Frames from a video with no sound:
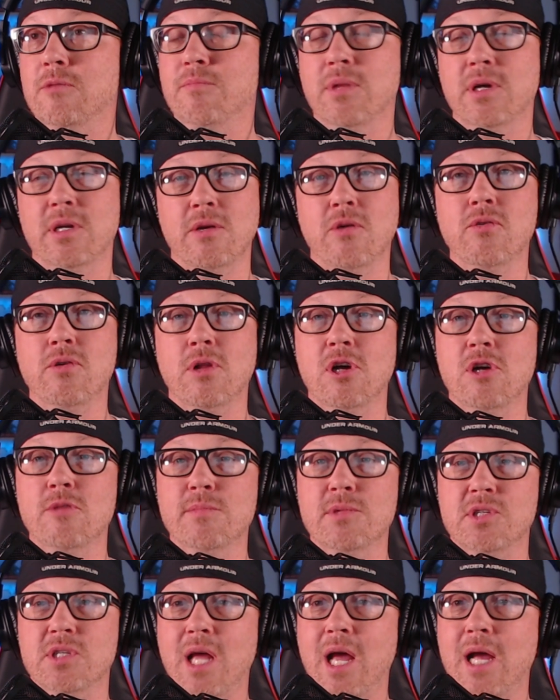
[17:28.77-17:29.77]
But Oklahoma
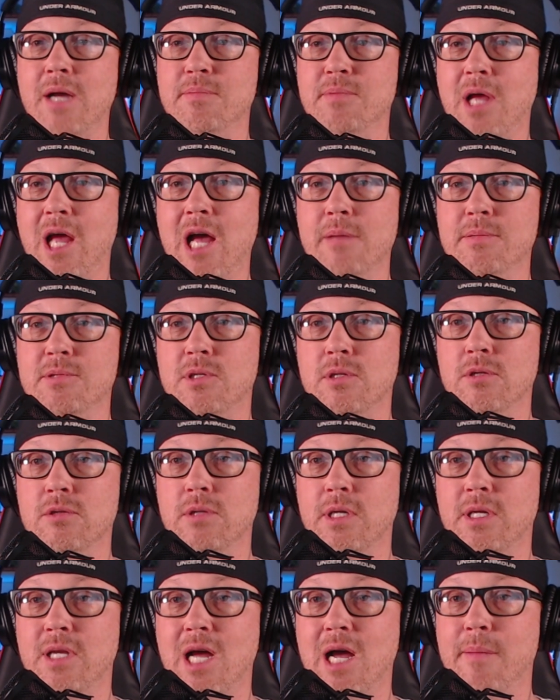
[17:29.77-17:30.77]
should absolutely
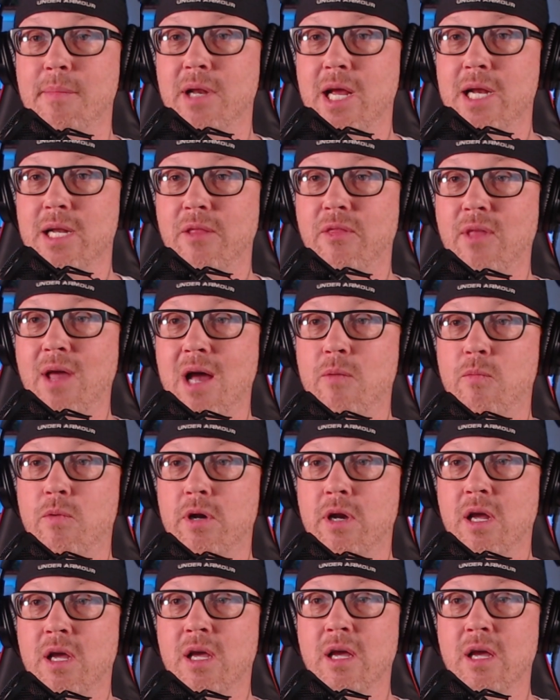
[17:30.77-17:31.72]
dominate in that one.